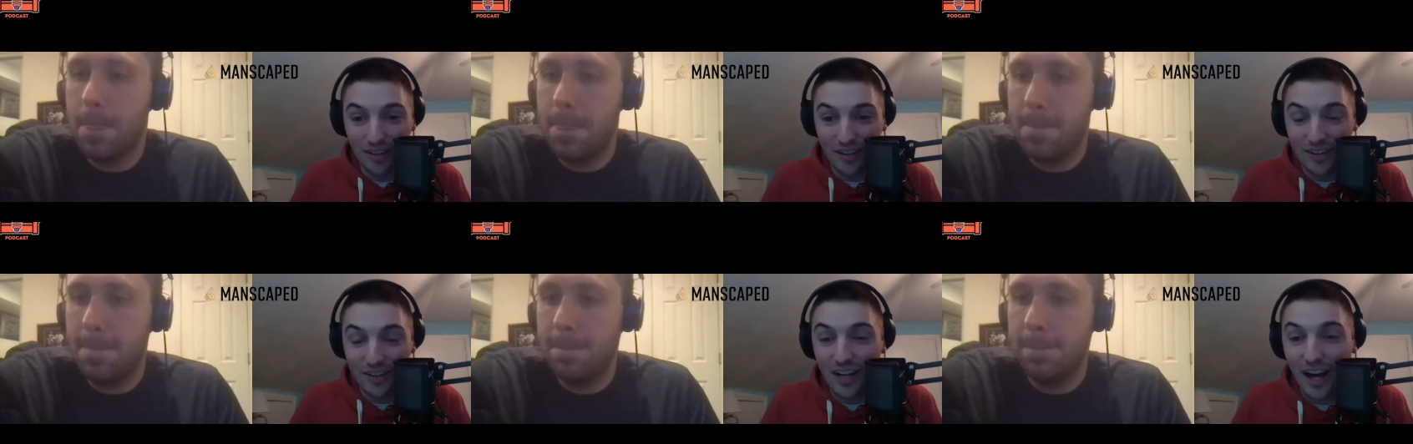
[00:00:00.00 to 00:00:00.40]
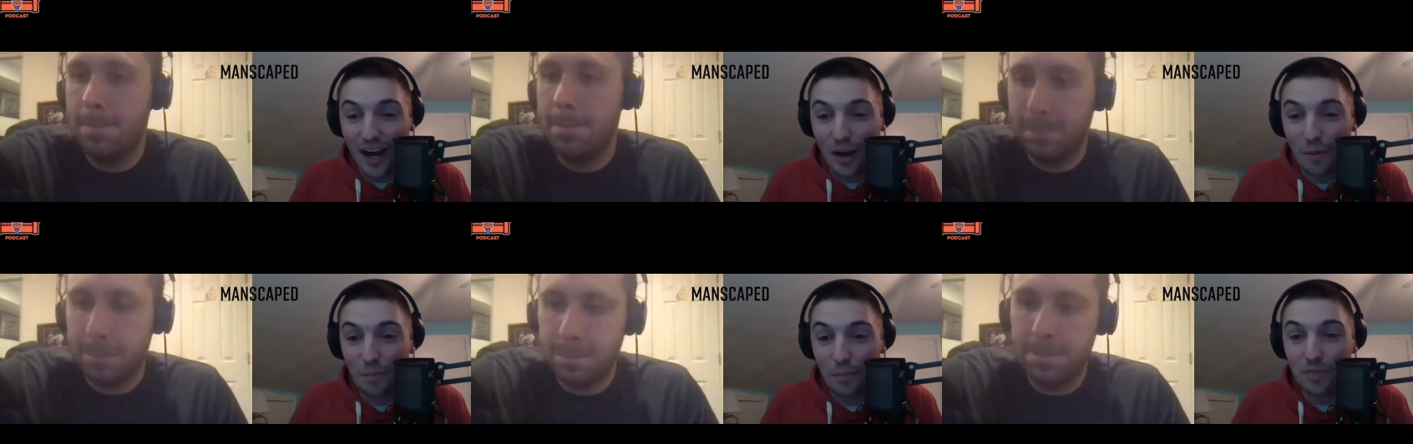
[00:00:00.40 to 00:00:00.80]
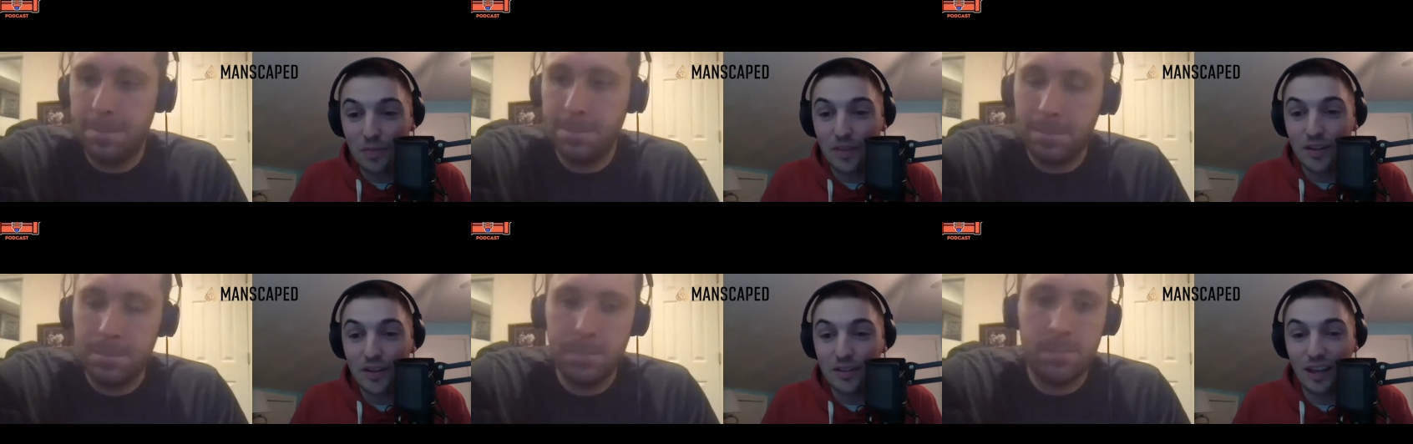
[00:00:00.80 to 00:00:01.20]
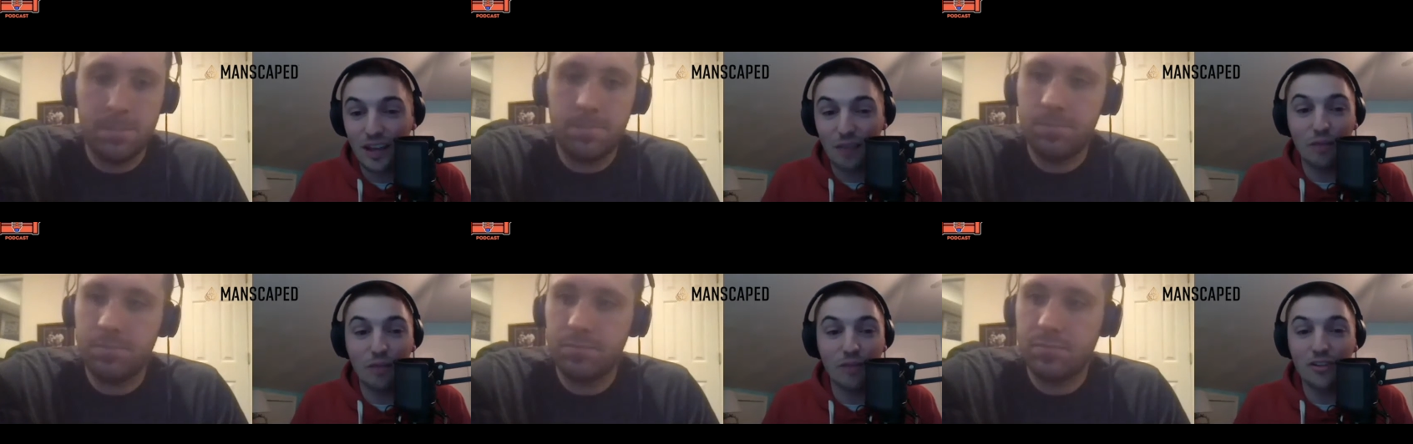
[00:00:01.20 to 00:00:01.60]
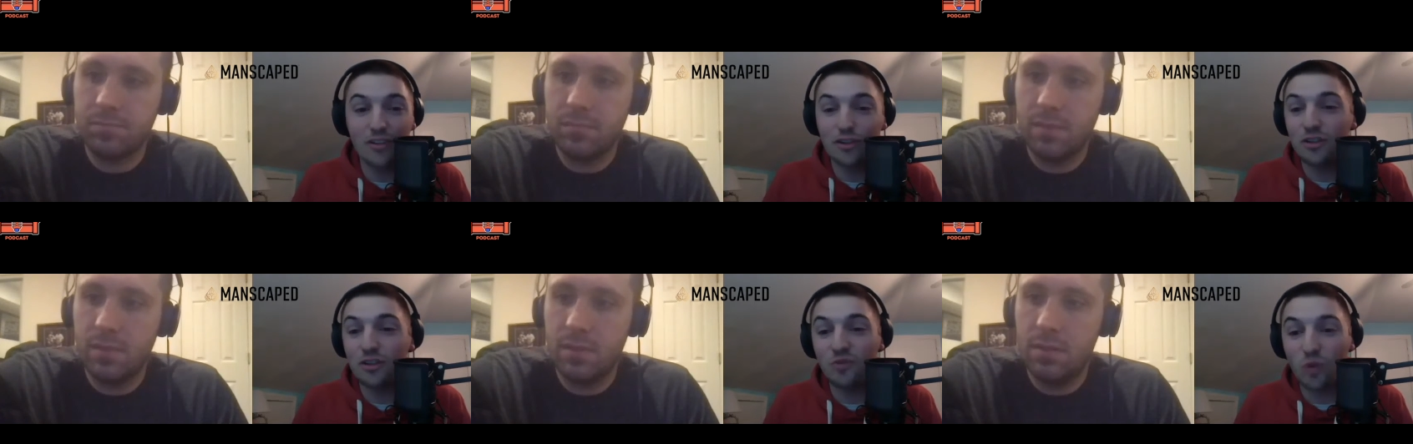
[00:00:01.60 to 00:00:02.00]
Speaker 1: Um, Tampa Bay Rays
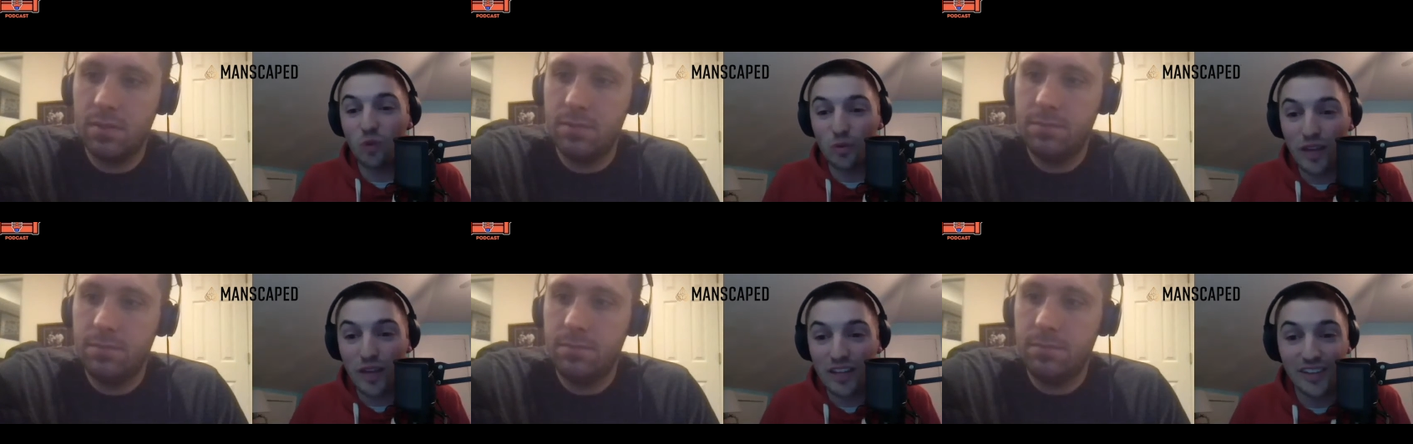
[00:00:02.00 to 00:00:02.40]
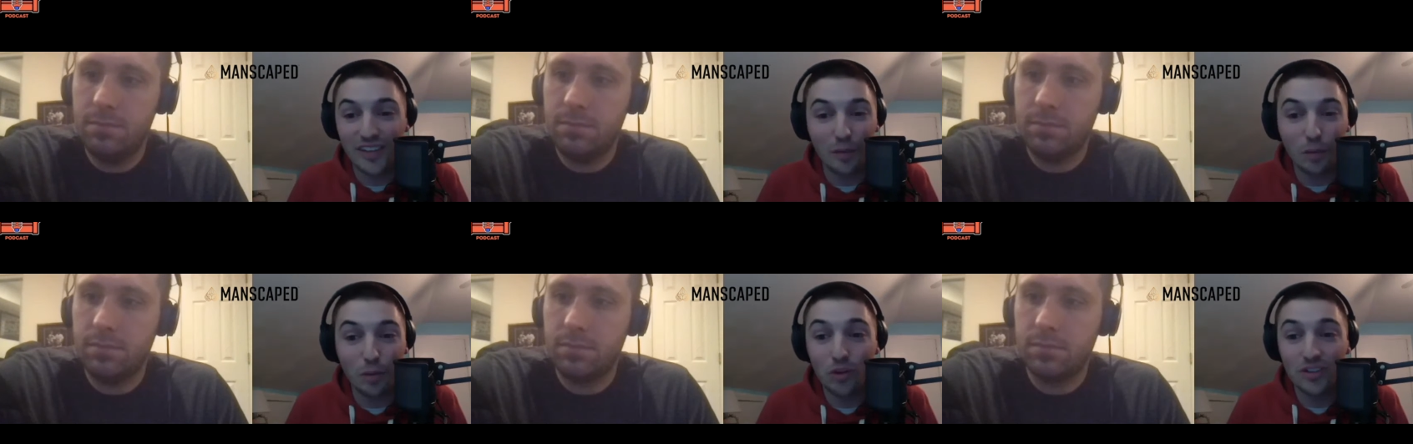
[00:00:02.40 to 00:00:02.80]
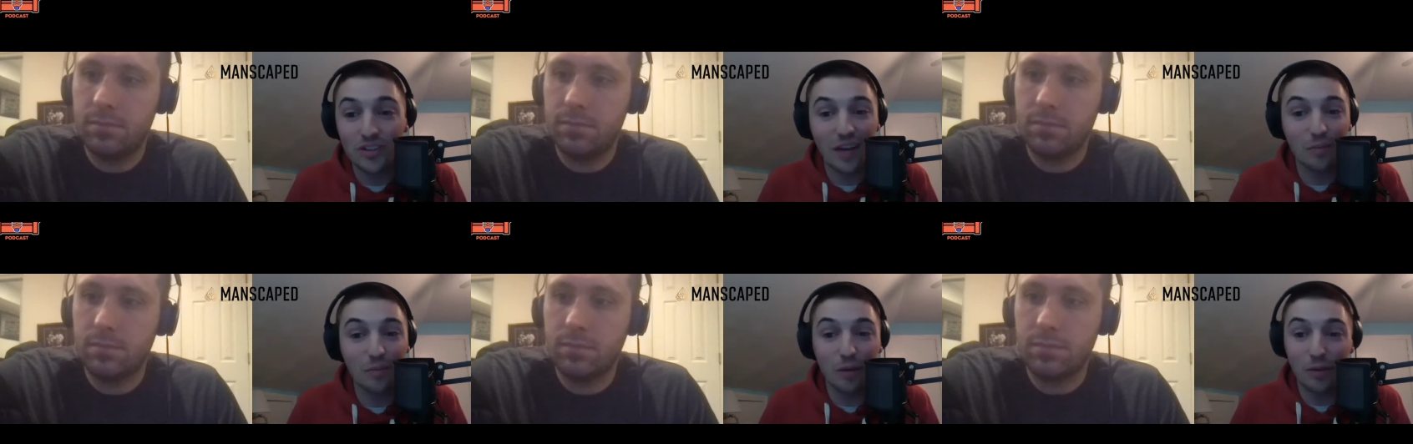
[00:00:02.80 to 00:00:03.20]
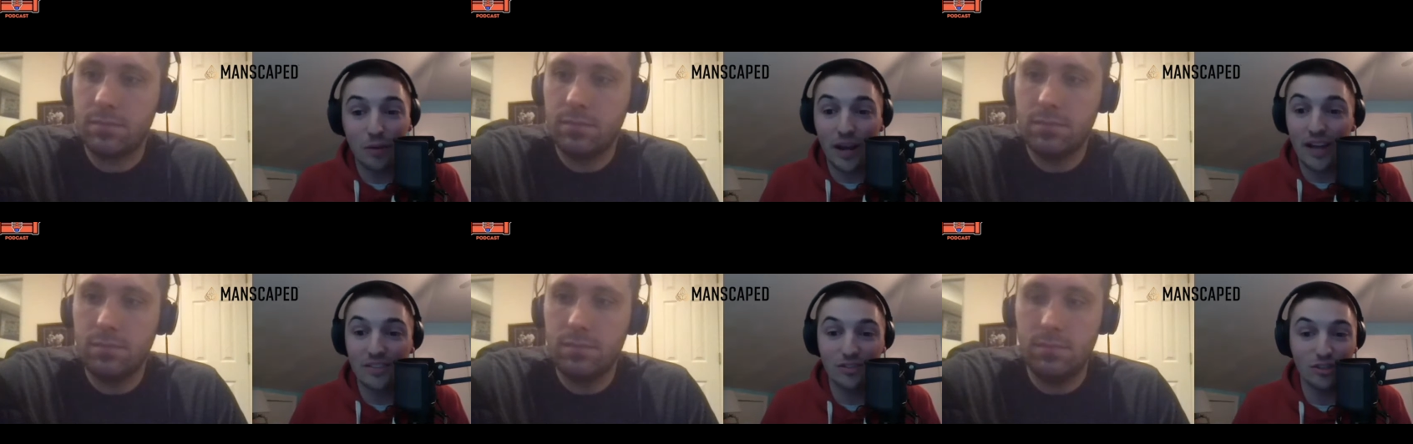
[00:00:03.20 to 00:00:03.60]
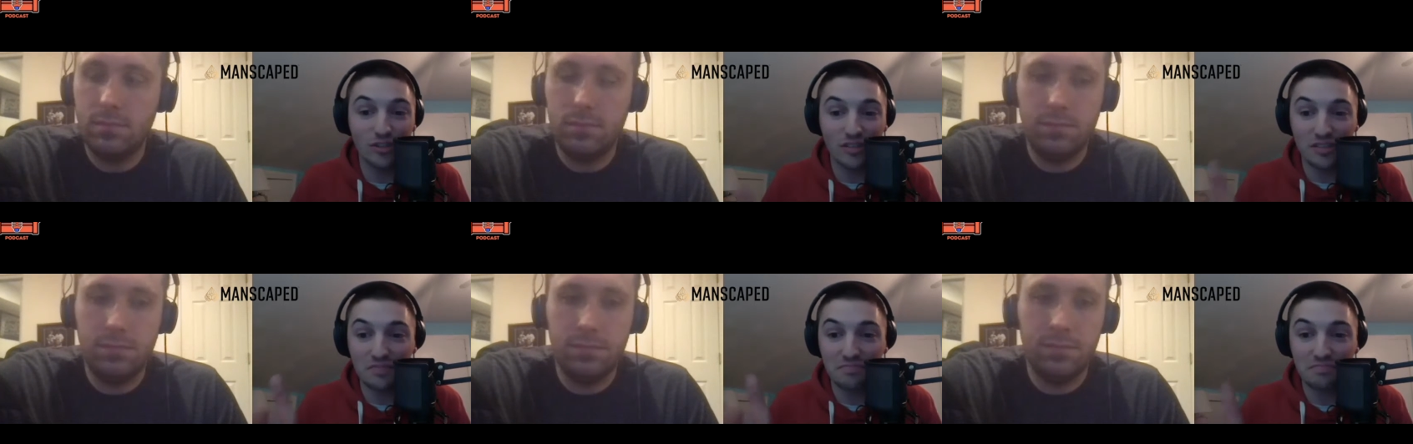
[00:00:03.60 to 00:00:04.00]
couldn't afford Blake Snell, pulled the Tampa Bay Rays and
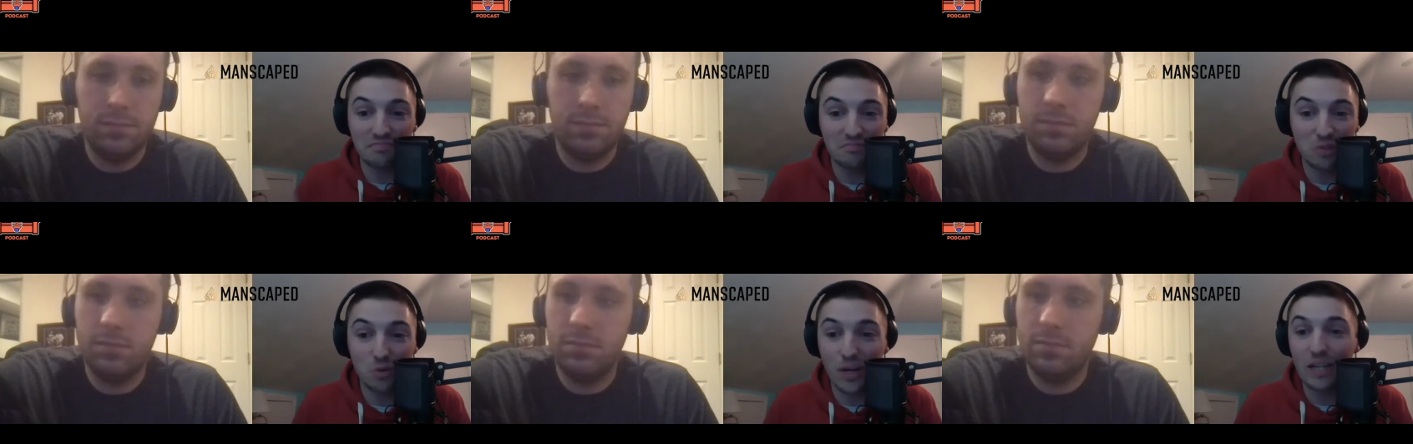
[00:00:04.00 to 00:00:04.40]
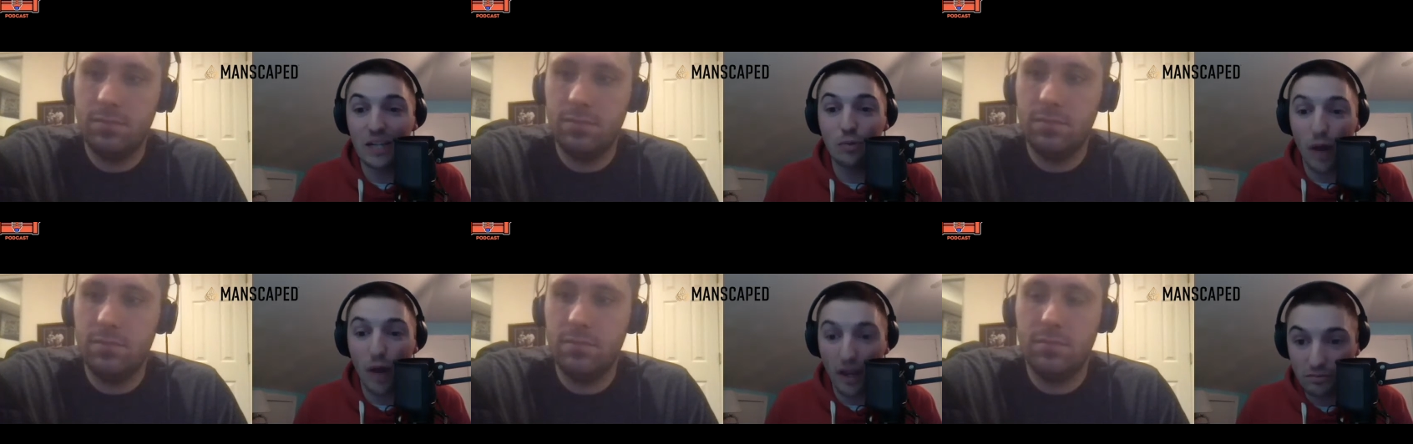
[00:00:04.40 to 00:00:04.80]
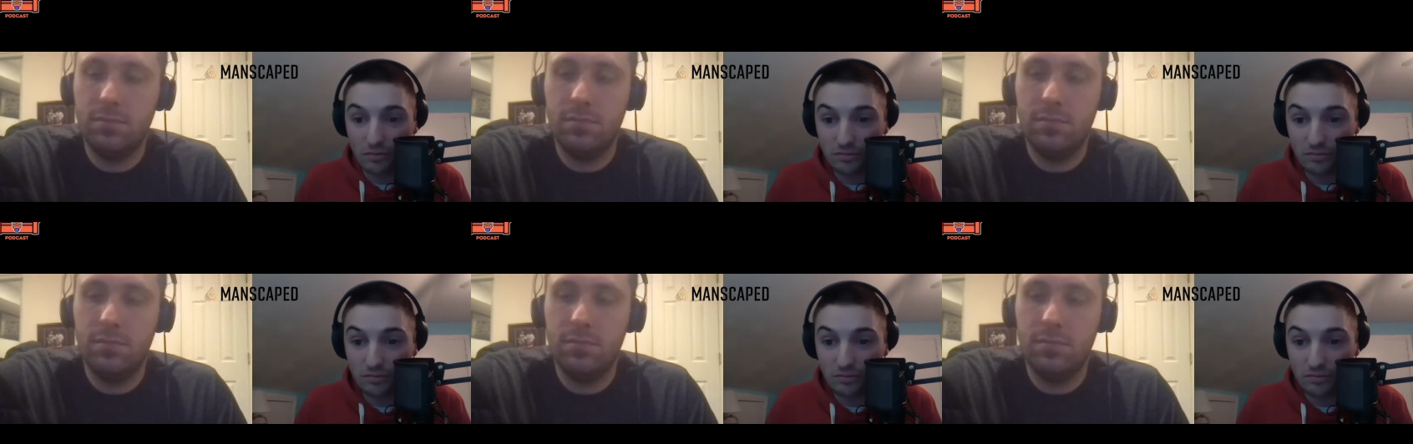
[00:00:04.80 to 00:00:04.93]
just traded him away.